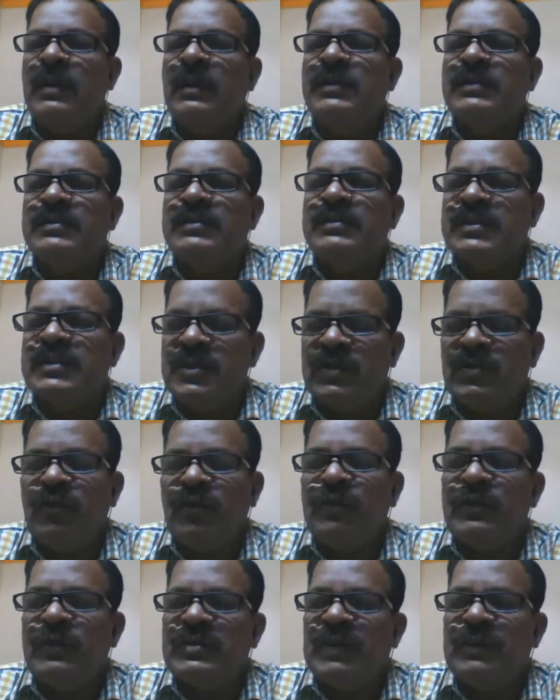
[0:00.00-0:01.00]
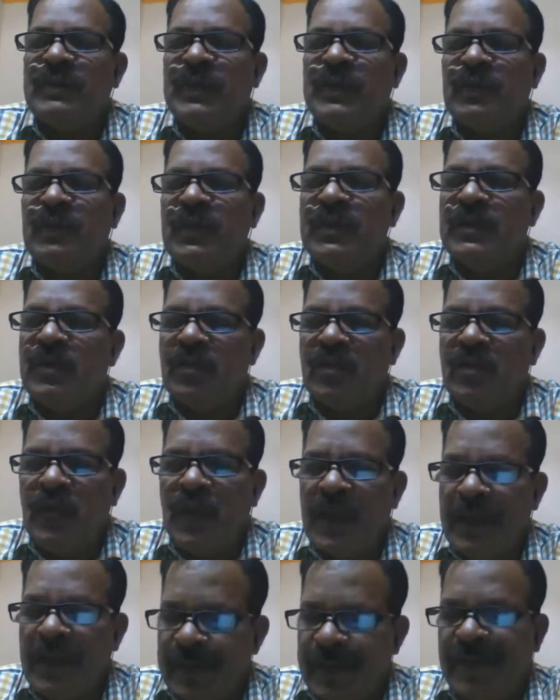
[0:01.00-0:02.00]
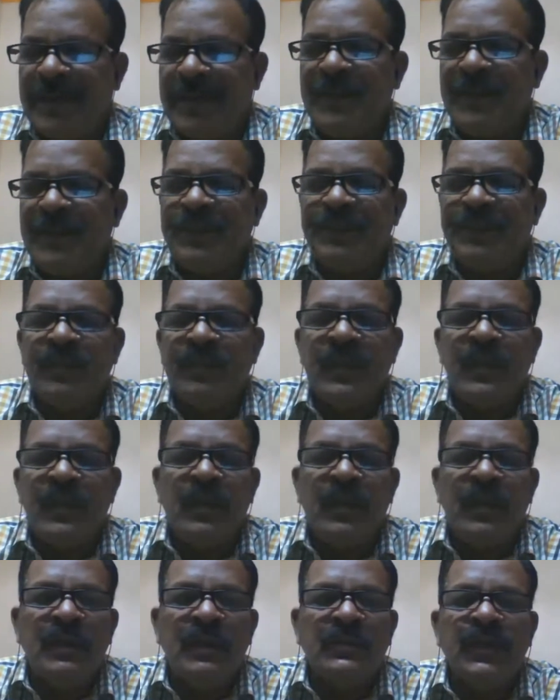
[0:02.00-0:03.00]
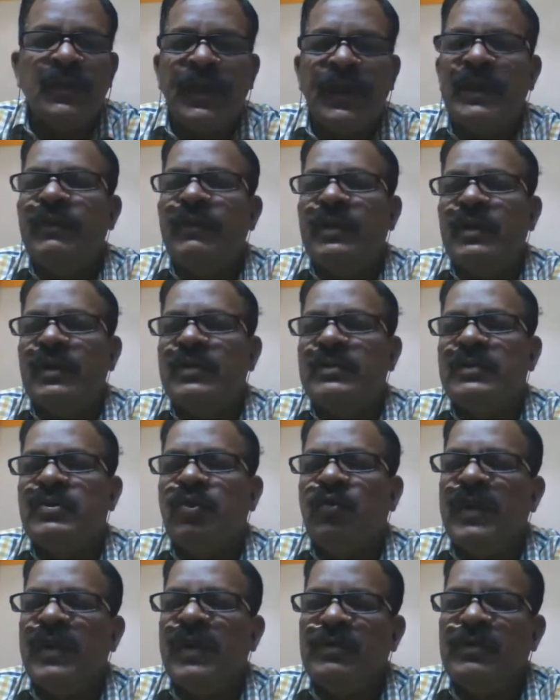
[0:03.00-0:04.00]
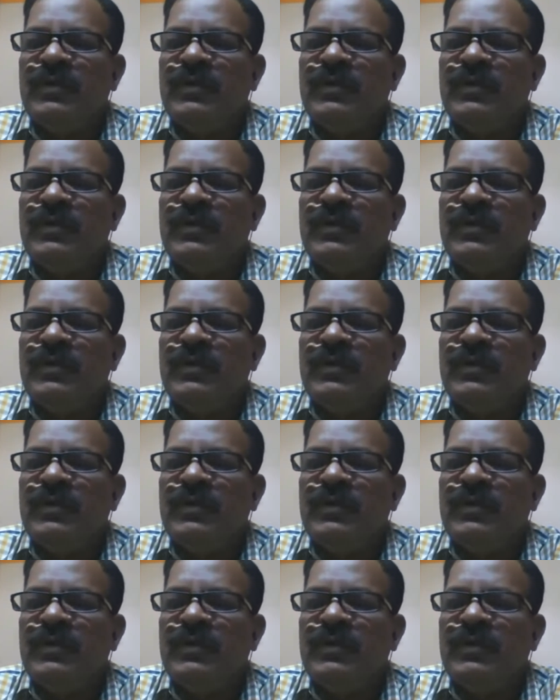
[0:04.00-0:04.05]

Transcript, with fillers: 62% people in the rural area. So anyway, so we have to